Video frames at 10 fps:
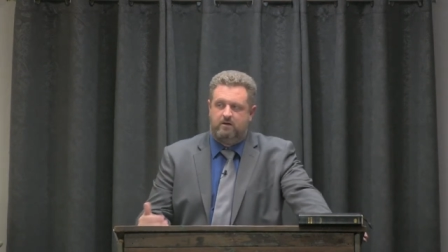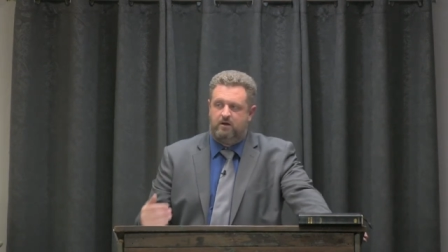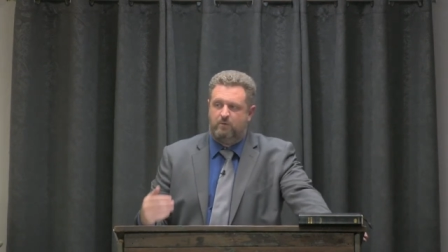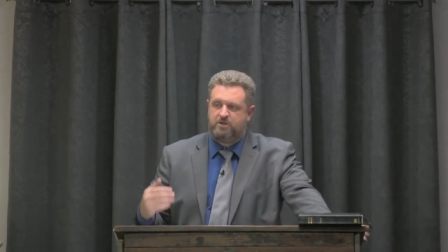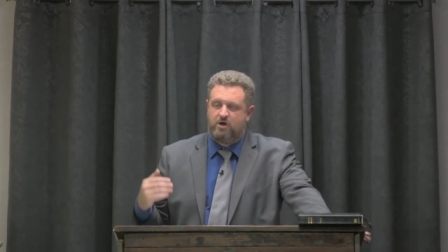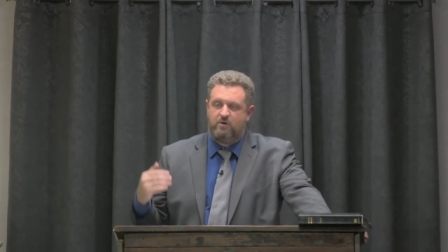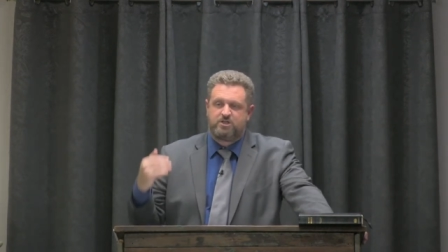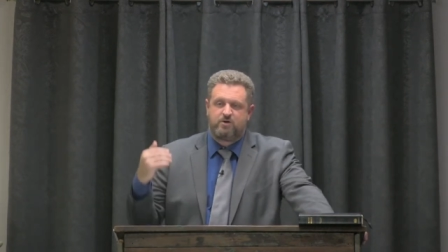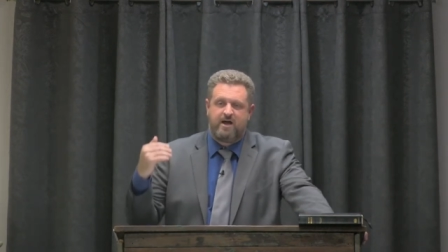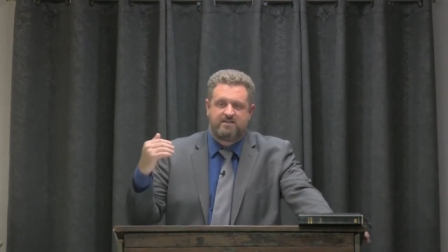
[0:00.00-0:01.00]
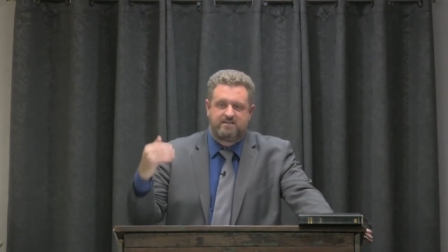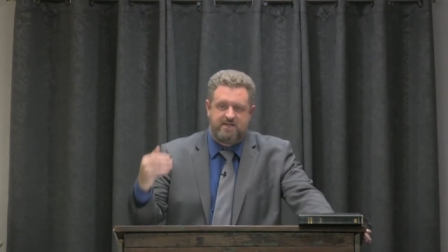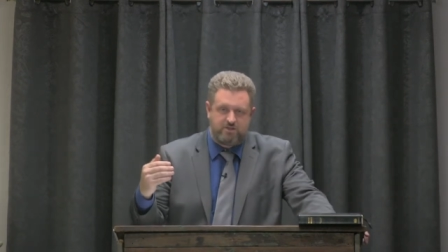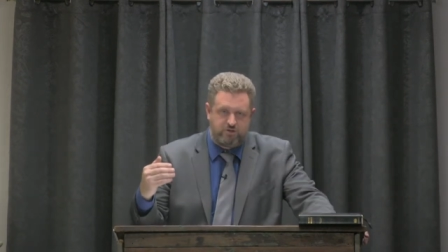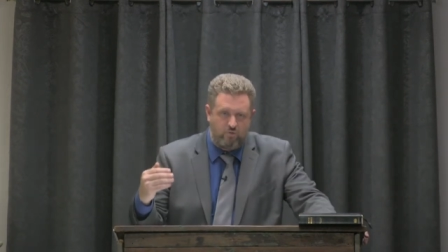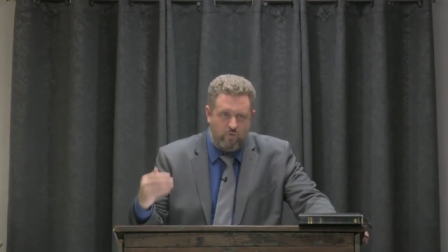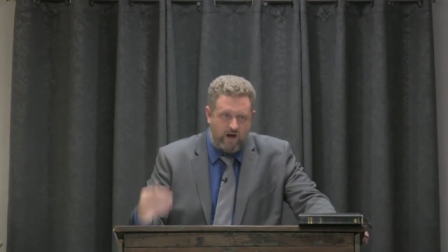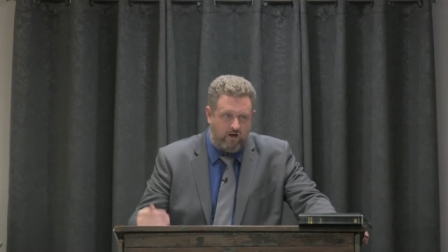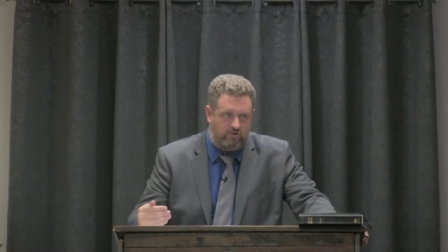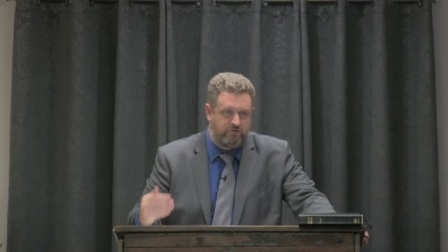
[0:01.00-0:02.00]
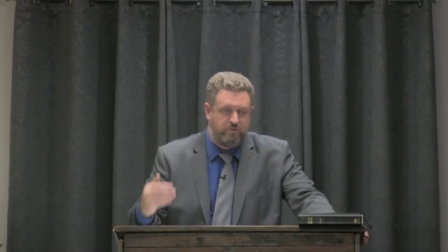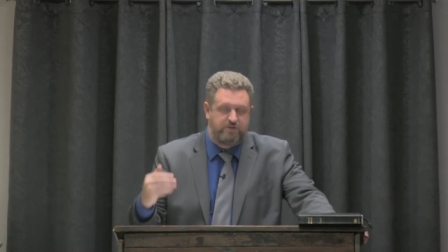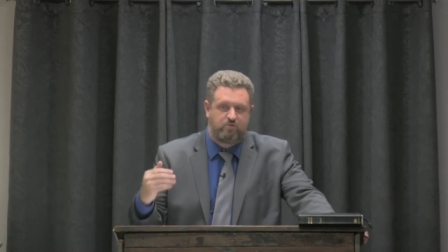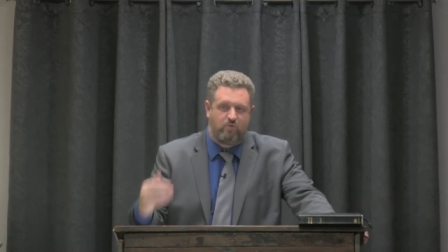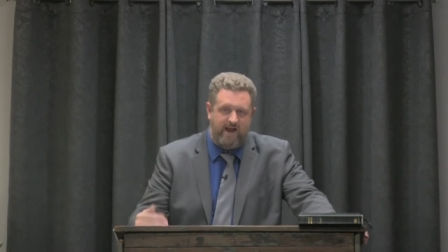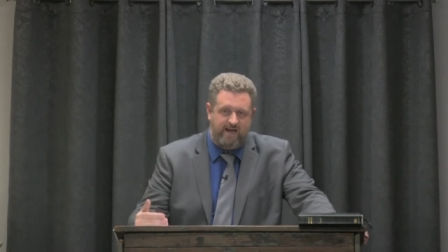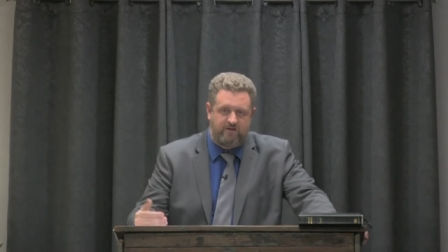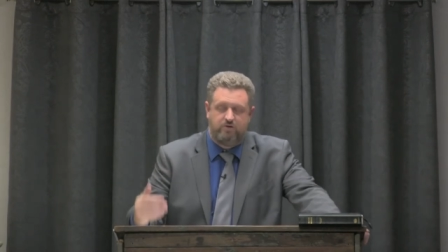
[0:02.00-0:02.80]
You know, we should always try to seek to do well, do what's right,